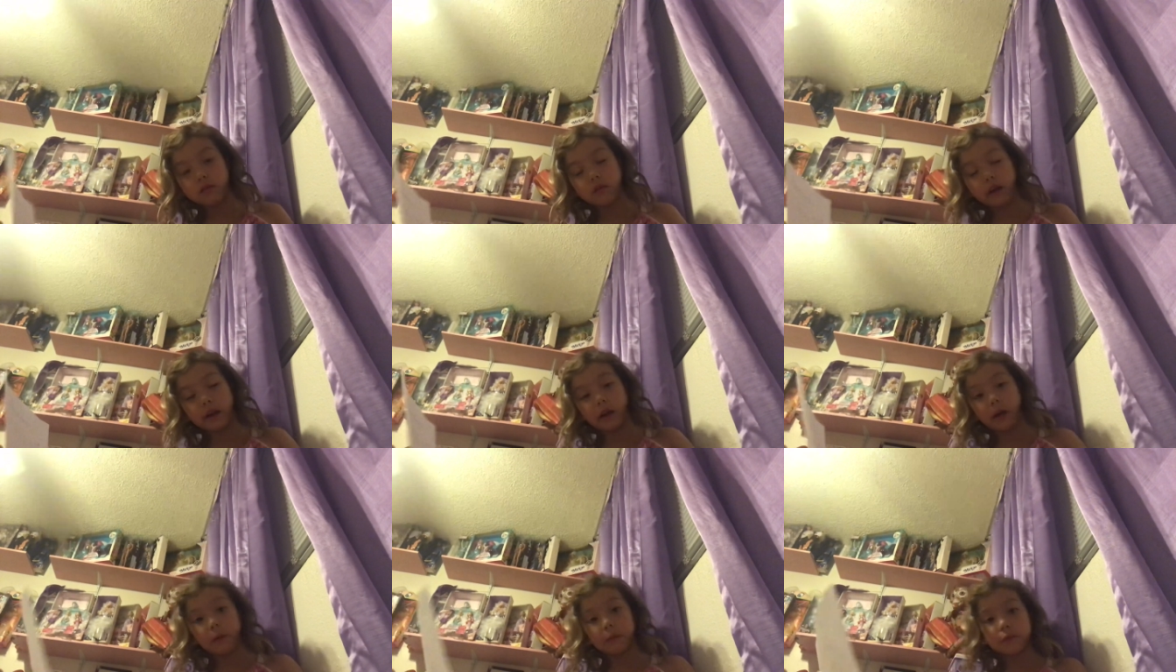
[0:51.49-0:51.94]

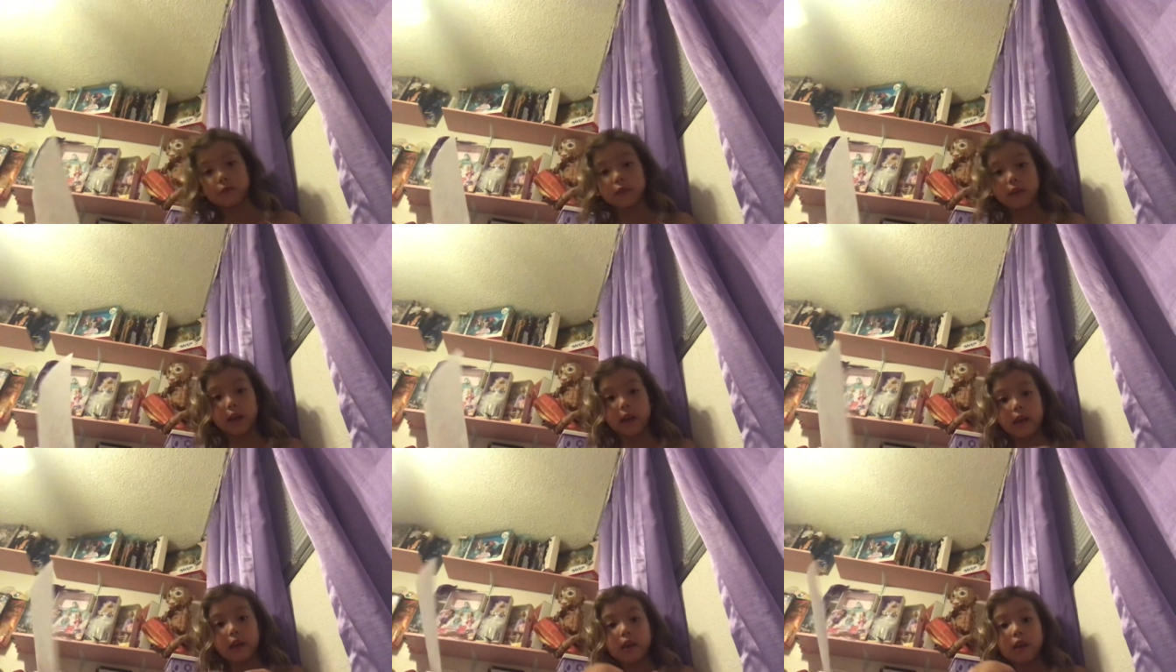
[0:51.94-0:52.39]
like I was
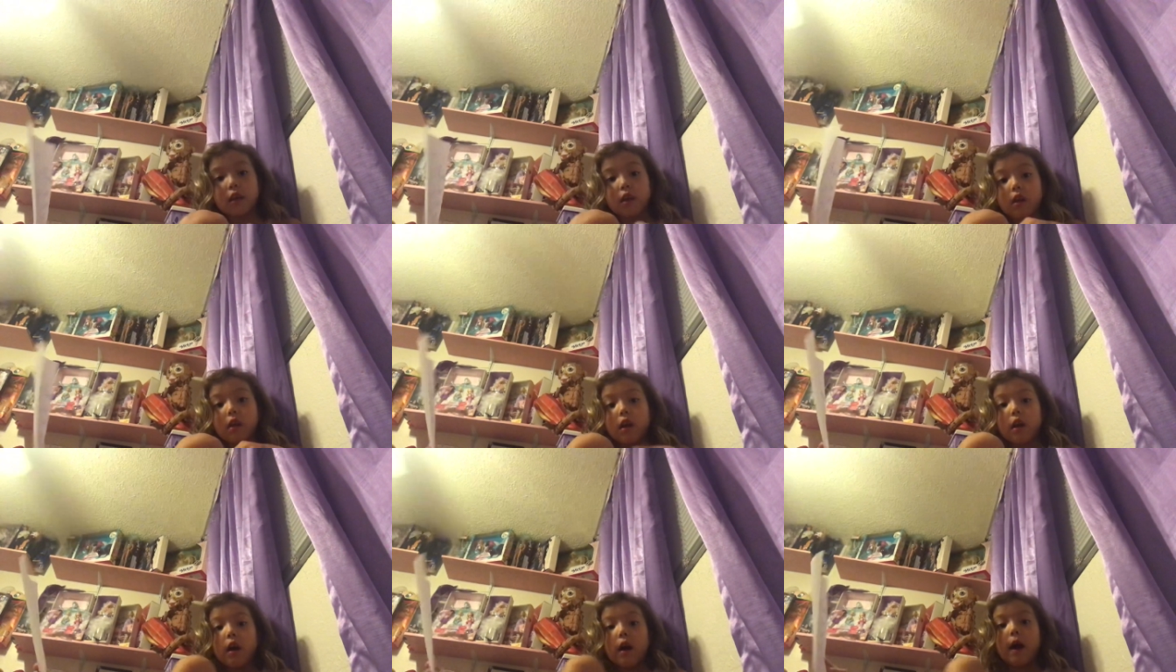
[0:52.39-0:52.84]
saying.
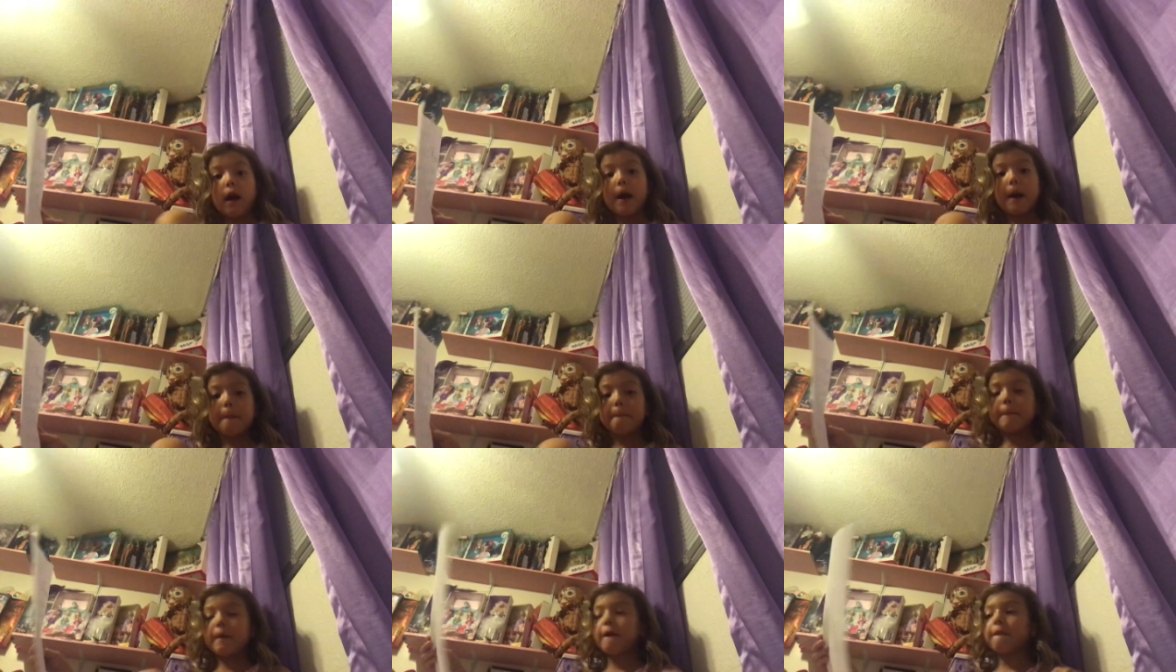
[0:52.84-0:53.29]

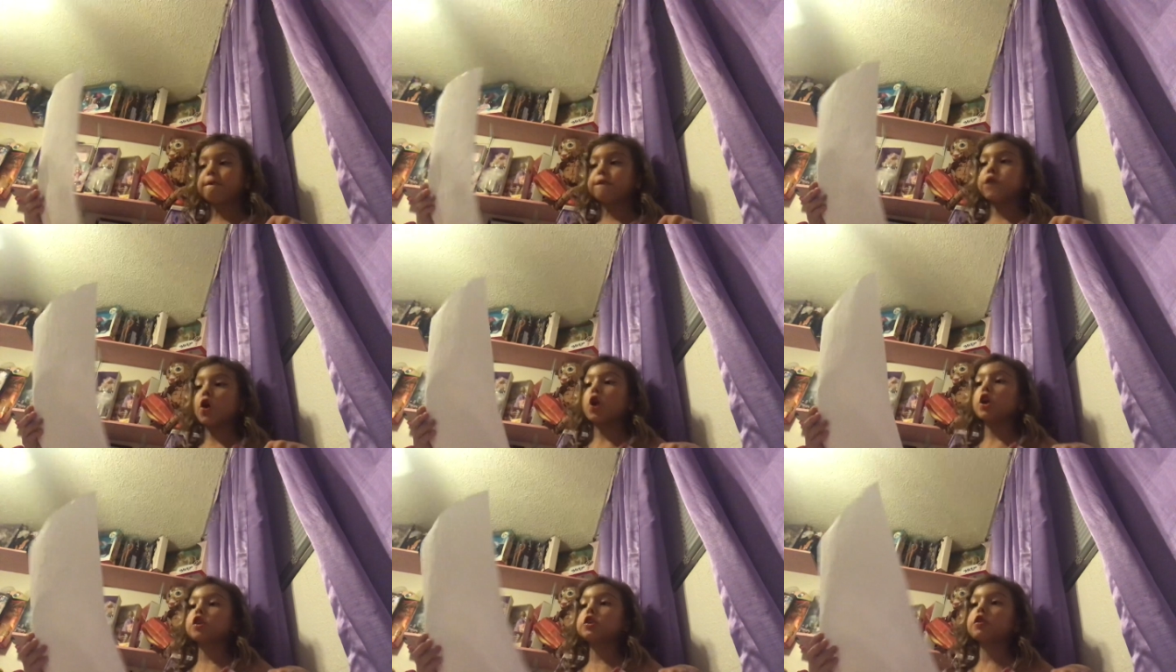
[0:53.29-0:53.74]
Um,
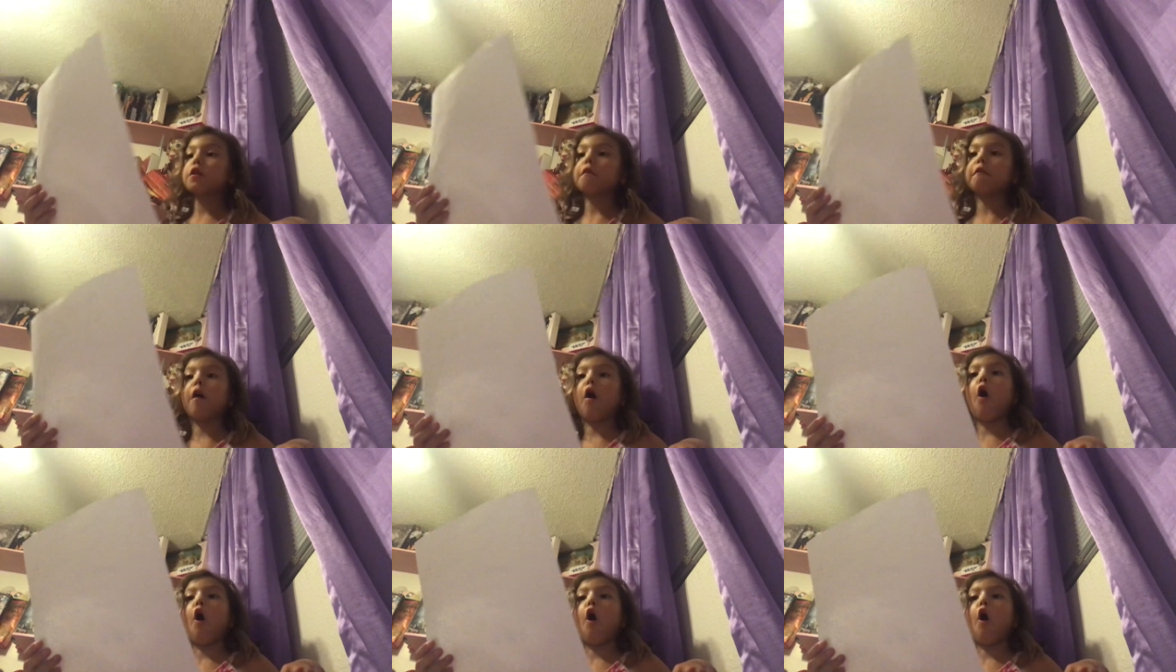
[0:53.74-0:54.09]
first of